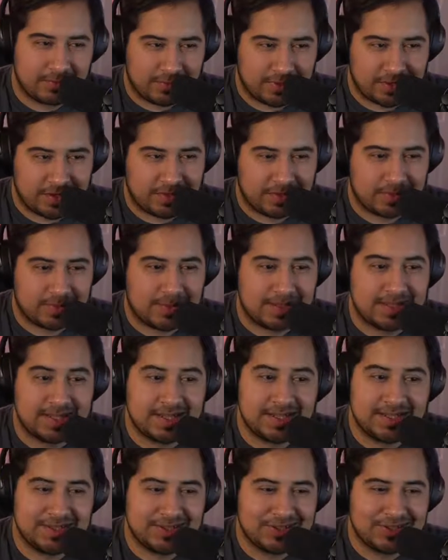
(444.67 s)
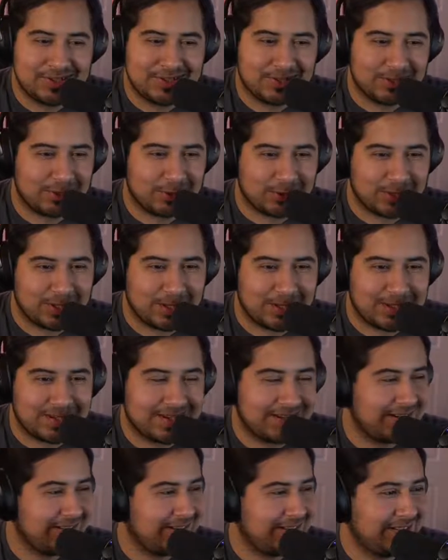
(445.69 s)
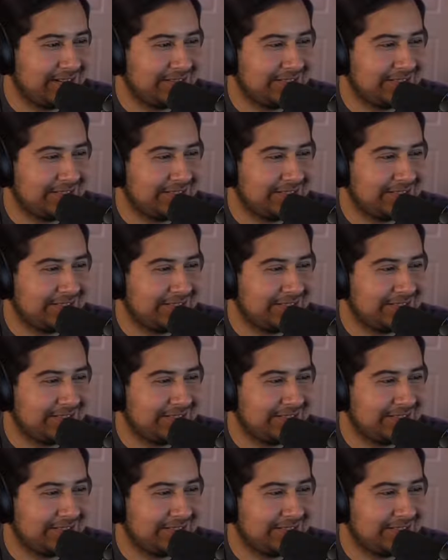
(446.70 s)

we go. Good luck. As